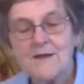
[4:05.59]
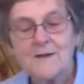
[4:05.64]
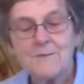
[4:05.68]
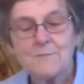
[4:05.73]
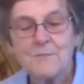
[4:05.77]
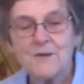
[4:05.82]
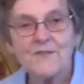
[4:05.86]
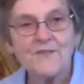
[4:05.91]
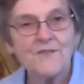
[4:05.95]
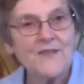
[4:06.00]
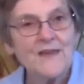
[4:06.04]

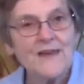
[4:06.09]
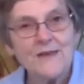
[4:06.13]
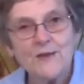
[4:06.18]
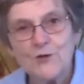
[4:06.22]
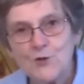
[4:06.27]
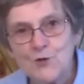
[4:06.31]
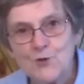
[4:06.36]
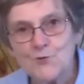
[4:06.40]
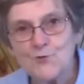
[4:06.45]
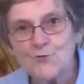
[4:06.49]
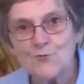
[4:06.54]
but they
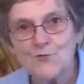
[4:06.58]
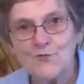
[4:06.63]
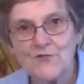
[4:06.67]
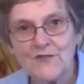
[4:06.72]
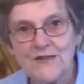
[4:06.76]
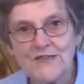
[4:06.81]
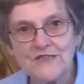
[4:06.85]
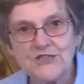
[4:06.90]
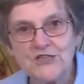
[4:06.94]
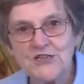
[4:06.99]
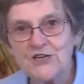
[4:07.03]
knew
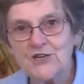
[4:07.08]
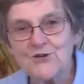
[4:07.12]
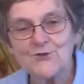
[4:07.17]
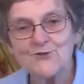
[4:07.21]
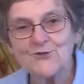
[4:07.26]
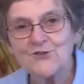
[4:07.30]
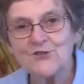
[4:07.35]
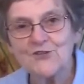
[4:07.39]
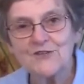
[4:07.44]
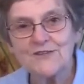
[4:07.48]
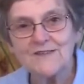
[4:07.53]
that she
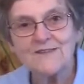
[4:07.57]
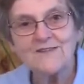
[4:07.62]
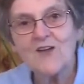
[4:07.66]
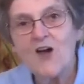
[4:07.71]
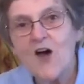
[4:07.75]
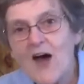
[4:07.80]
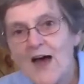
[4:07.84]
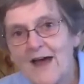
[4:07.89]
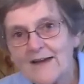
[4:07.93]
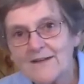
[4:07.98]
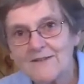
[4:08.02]
couldn't
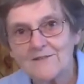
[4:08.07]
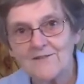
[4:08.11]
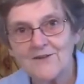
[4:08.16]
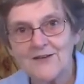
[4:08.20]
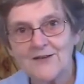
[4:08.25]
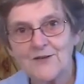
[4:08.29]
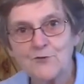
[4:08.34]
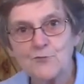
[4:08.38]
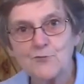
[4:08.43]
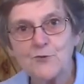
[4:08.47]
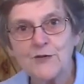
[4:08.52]
die
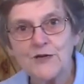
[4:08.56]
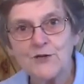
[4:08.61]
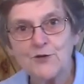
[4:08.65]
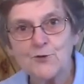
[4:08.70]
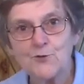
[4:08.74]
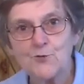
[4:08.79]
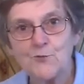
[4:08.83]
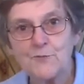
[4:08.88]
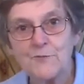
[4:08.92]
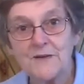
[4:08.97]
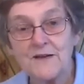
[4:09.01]
like we
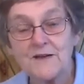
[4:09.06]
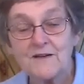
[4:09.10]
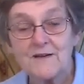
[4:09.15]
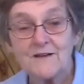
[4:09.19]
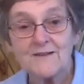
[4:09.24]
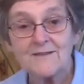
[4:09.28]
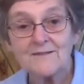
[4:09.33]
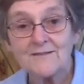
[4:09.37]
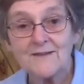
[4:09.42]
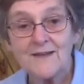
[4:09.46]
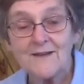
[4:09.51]
do
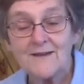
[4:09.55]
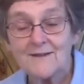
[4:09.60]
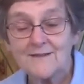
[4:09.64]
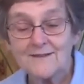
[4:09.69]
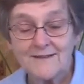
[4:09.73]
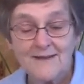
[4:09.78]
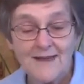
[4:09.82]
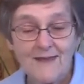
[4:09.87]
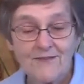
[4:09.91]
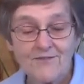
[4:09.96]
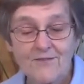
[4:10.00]
because
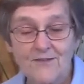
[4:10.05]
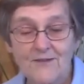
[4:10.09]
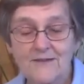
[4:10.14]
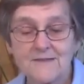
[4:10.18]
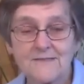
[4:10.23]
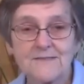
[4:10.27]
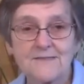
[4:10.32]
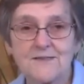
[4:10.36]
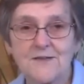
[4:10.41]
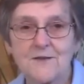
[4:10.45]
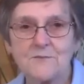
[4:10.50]
death
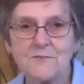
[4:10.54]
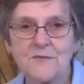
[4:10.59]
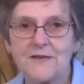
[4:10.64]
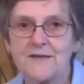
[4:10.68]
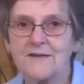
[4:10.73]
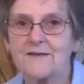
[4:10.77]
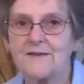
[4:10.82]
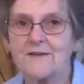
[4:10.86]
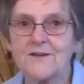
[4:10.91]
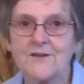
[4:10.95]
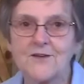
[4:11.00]
is something
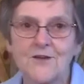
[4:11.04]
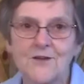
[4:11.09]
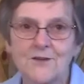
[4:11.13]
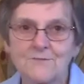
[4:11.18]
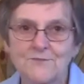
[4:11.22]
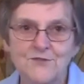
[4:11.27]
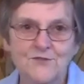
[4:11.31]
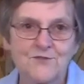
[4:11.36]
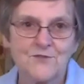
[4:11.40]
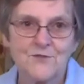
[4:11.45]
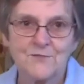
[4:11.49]
that
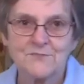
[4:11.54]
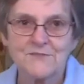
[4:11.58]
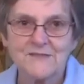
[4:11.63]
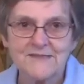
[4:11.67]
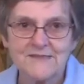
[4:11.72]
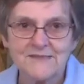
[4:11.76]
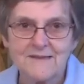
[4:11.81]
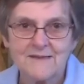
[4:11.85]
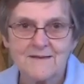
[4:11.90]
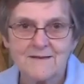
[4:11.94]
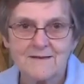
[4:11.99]
comes from
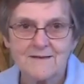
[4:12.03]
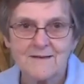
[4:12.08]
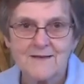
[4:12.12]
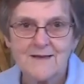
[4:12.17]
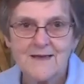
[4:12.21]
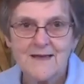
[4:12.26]
sin.